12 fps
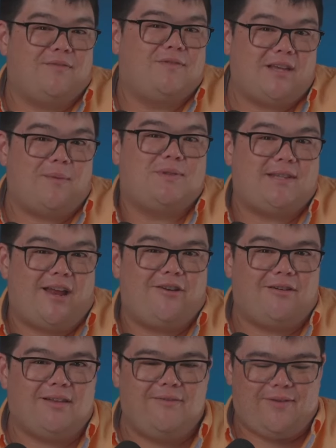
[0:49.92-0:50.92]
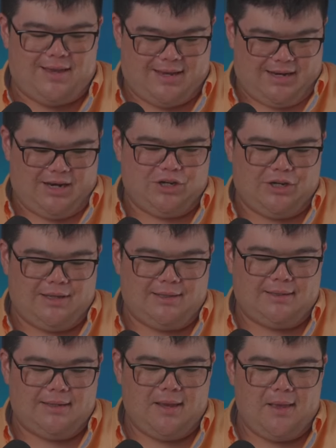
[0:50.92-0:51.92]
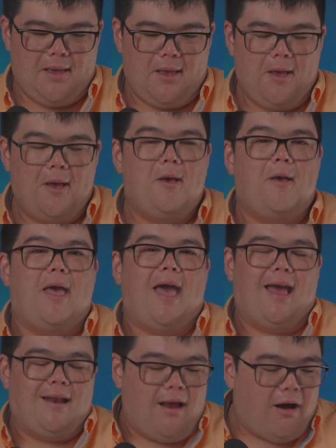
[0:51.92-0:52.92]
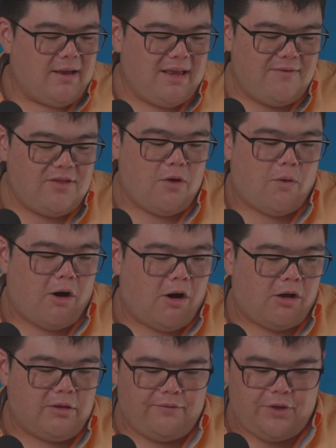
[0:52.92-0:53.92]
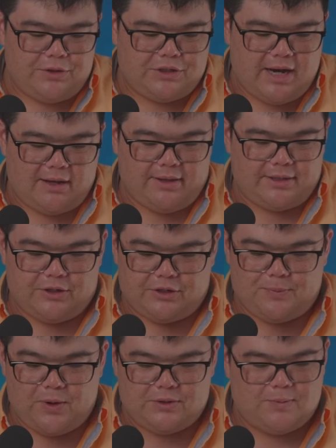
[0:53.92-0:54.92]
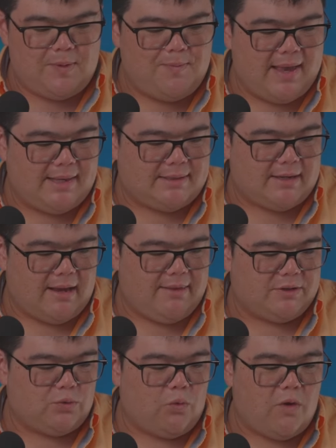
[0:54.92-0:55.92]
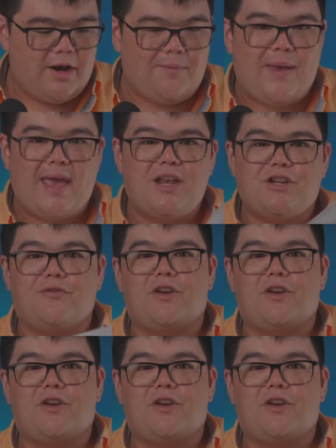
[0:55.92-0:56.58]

of substandard living conditions. And even though all of those checklists are supposed to be based on this one page of